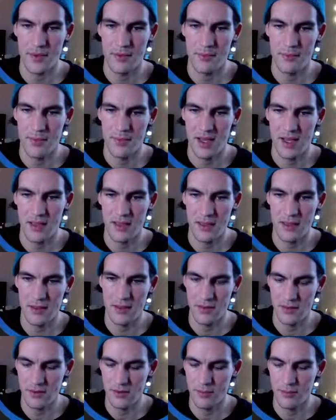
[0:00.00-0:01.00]

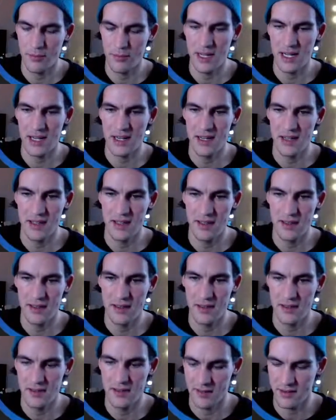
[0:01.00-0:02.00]
math.pi
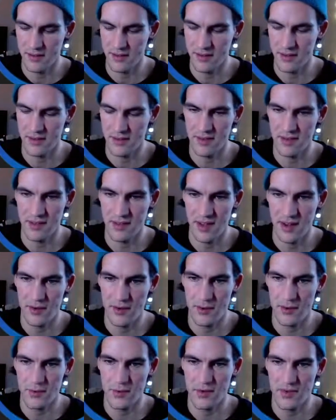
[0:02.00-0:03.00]

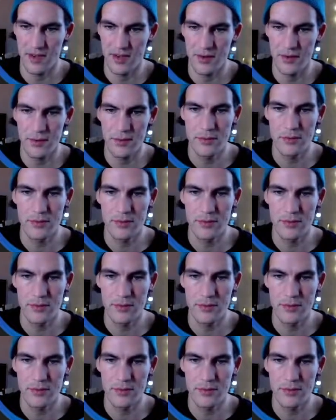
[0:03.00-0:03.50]
0, 0.